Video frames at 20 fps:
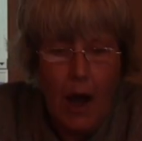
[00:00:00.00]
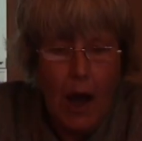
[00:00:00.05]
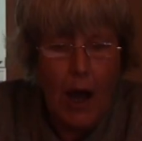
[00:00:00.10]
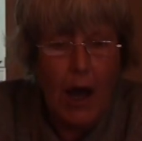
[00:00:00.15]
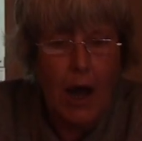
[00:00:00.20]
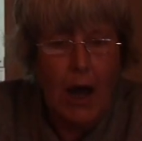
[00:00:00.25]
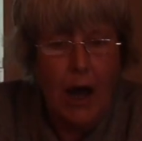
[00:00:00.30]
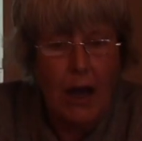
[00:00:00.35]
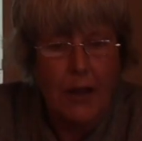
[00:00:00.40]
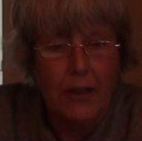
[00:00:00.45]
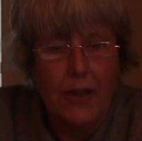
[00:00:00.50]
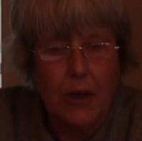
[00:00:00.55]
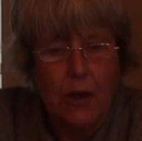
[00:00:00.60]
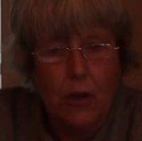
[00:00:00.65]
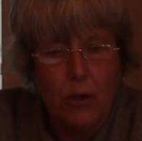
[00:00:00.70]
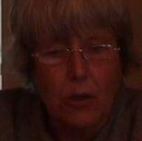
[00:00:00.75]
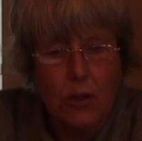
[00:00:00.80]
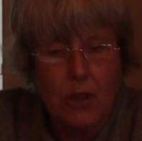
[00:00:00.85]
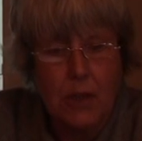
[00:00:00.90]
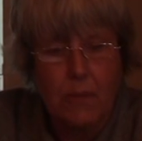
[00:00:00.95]
The
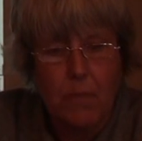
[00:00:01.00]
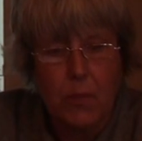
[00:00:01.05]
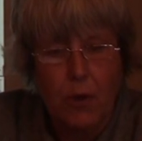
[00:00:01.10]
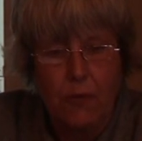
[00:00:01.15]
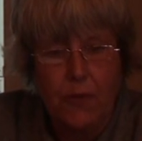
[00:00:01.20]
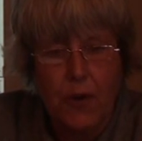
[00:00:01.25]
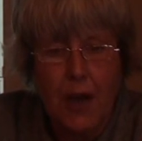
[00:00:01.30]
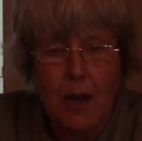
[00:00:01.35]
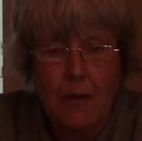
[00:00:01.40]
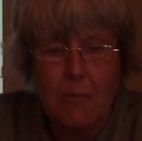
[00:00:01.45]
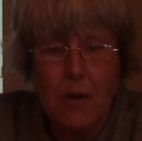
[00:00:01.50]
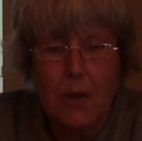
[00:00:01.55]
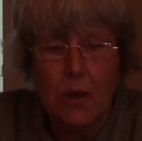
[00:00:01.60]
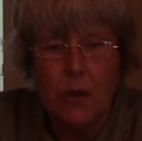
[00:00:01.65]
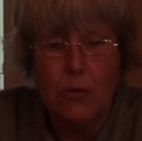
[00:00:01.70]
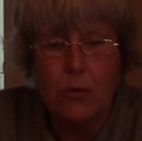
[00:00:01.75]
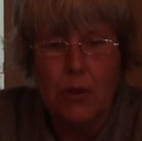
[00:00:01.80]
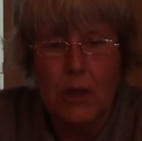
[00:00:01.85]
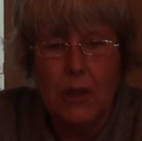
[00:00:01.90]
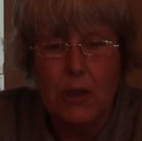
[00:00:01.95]
concept of
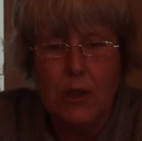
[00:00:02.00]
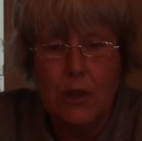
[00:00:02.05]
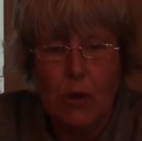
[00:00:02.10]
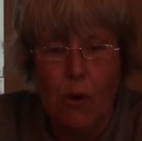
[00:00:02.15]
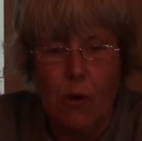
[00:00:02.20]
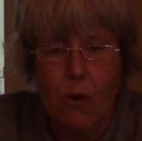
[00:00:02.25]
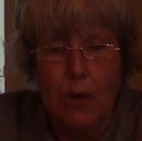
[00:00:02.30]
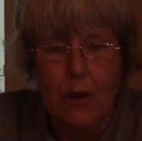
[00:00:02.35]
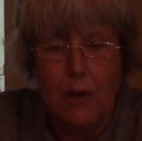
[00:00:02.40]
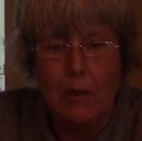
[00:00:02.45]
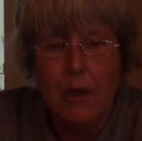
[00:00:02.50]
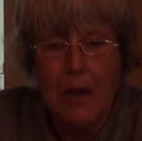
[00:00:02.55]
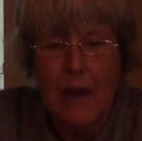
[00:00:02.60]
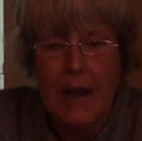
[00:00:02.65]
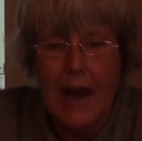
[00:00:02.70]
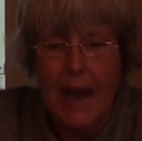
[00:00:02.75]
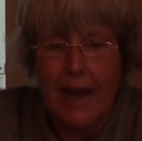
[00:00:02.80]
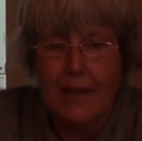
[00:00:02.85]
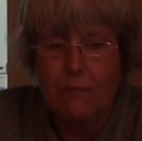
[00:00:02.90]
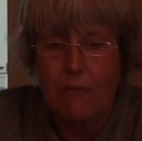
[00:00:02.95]
hermeneutic circle
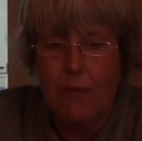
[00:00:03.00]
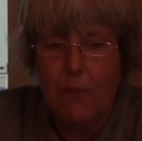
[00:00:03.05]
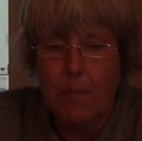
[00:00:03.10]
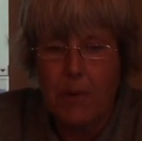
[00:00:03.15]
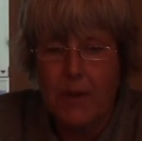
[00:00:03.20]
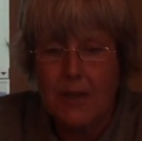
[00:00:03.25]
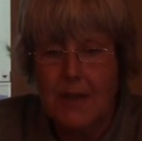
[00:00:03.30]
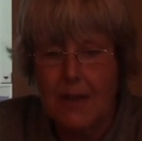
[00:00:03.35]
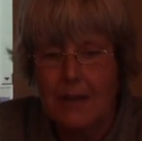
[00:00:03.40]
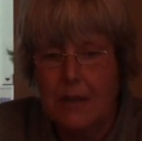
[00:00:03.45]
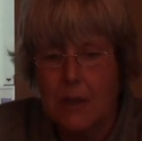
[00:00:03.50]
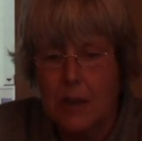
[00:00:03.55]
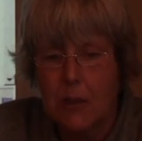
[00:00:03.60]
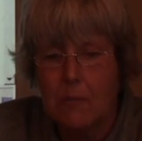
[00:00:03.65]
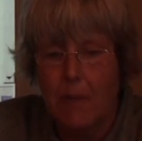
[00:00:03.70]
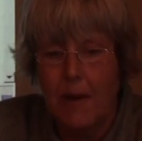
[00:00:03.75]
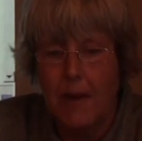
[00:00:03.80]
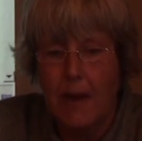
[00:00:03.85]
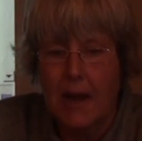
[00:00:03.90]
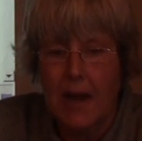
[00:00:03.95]
as
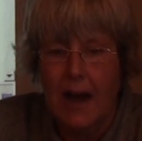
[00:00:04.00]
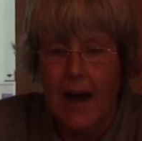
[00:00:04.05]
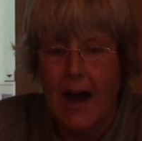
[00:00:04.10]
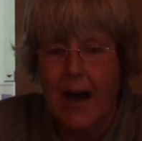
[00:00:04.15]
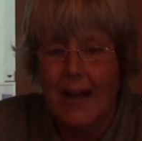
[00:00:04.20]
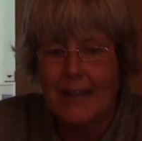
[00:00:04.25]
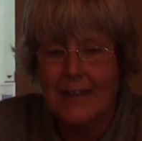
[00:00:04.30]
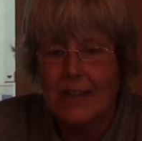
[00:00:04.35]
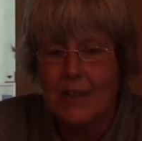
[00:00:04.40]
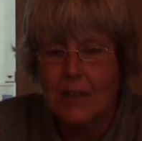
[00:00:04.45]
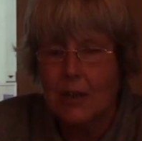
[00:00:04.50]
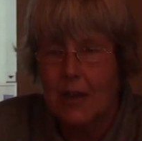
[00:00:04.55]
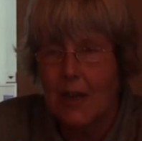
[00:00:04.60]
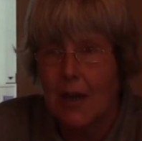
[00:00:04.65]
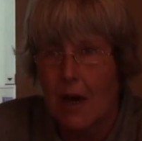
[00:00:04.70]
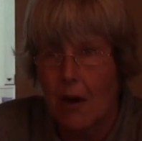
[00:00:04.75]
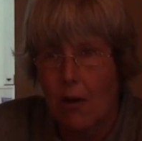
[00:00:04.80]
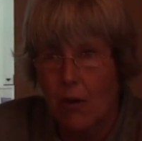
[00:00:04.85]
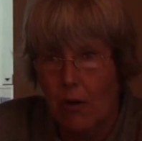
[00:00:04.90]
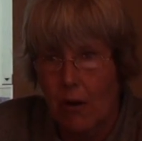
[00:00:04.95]
represented by
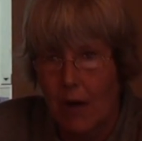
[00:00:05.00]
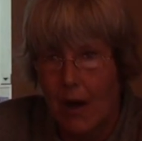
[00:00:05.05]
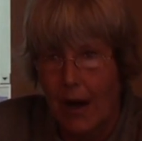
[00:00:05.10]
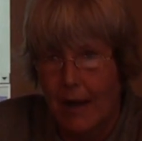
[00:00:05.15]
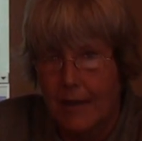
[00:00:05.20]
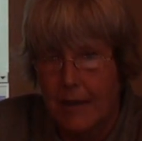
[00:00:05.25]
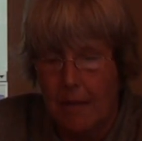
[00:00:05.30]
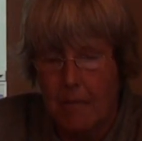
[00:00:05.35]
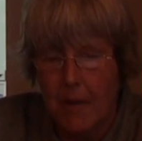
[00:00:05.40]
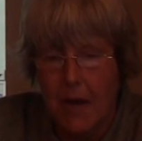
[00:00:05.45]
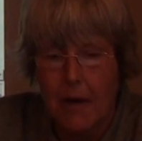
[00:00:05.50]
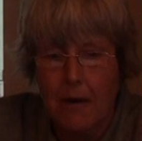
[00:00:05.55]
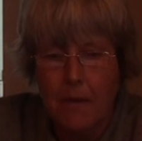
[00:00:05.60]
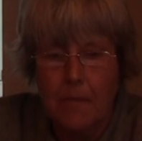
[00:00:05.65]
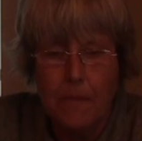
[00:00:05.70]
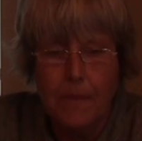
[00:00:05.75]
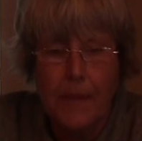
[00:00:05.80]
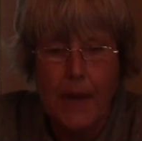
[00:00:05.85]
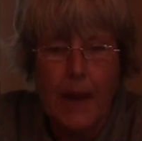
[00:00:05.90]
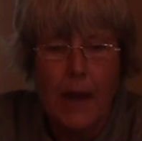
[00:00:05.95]
Hans-Georg Gadamer,
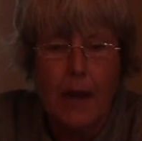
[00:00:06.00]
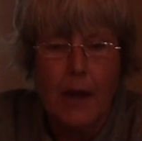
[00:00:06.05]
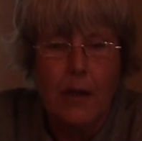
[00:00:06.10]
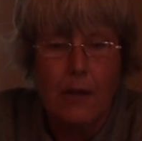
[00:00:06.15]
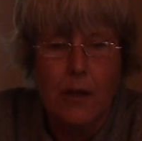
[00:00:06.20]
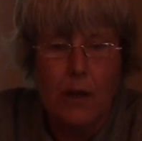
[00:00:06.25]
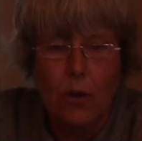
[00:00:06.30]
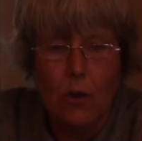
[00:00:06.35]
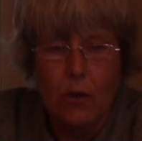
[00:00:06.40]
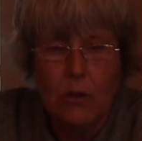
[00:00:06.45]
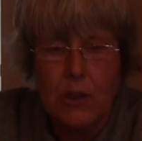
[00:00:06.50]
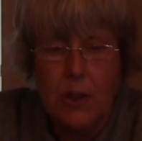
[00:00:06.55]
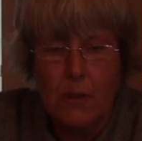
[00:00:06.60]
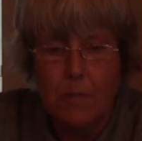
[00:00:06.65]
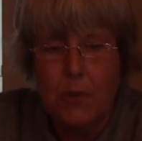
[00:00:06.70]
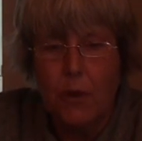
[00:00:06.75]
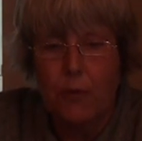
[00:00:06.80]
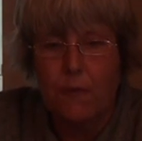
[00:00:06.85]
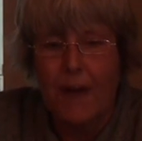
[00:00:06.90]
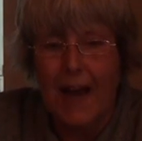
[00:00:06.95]
the
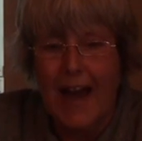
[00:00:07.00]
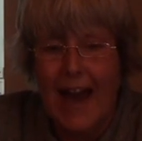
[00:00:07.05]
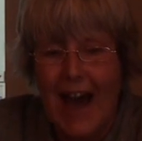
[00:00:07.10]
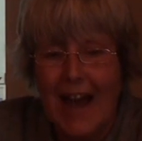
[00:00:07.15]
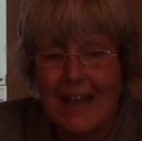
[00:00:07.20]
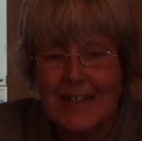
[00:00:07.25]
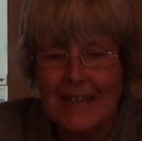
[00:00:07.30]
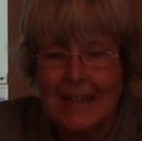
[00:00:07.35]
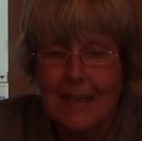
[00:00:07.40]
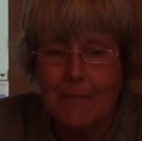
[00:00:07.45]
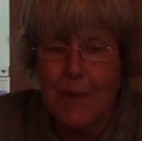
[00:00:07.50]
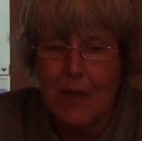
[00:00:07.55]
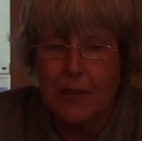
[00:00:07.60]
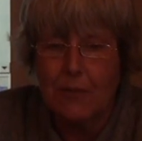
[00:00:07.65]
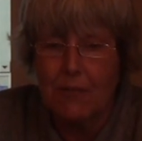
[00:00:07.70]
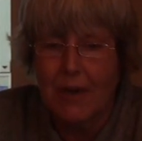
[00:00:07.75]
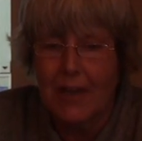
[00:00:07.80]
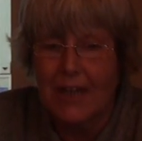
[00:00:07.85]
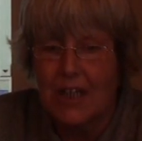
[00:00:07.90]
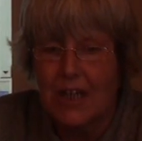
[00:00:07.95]
concept of an
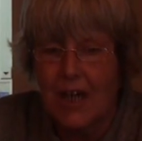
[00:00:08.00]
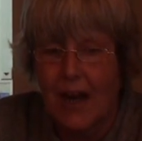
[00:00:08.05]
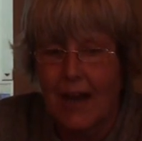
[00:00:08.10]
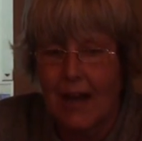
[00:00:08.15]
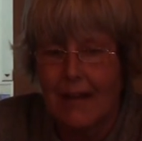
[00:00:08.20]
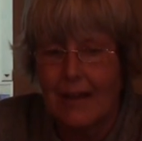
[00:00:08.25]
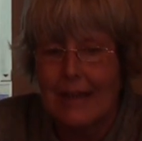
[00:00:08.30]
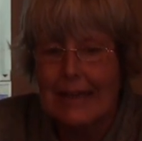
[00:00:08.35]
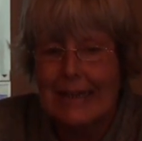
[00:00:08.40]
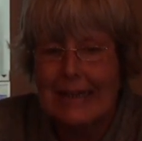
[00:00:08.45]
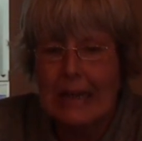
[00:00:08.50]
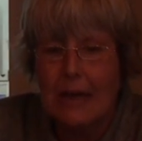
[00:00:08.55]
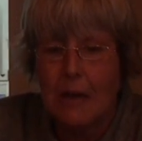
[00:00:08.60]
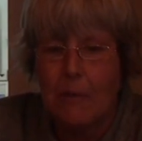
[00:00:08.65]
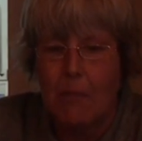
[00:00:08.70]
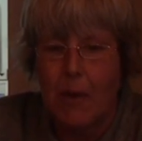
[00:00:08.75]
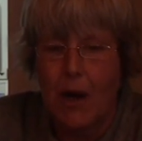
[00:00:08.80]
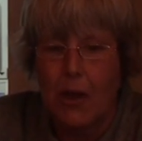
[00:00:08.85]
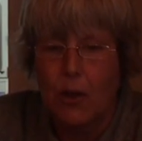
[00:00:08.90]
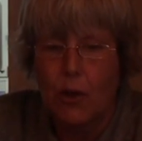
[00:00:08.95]
asymmetric dialogue
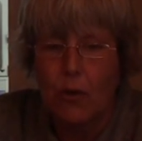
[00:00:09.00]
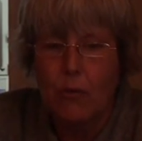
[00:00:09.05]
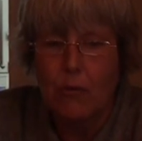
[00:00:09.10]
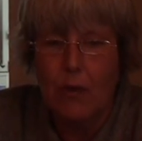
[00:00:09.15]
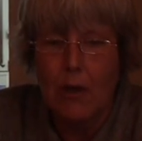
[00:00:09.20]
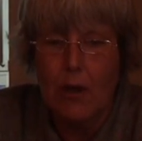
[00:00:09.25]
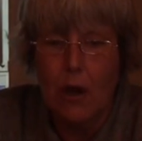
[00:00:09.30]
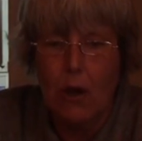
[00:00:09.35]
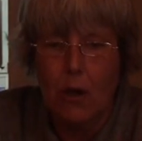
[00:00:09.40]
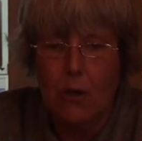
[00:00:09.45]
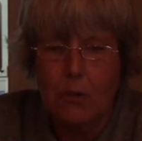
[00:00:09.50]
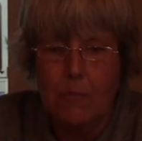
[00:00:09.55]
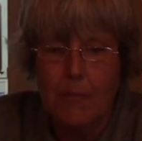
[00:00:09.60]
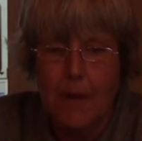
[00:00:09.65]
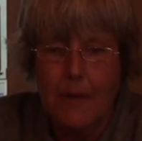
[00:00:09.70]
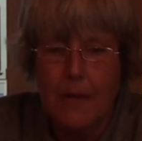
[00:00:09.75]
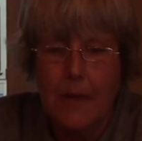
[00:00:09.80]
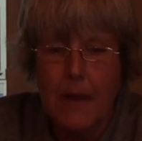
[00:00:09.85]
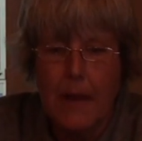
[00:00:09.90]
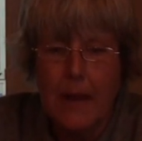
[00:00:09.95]
by Yuri
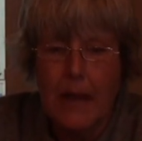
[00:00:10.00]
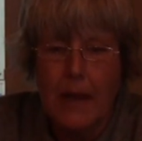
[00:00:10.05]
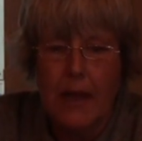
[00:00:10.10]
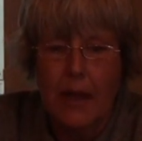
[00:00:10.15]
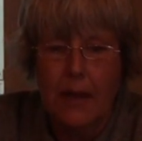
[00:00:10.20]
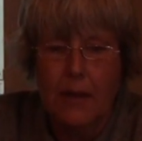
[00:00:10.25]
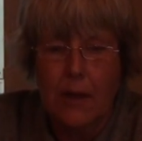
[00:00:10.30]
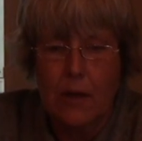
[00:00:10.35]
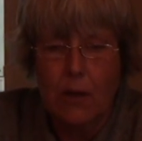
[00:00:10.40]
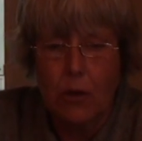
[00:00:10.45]
Lotman, the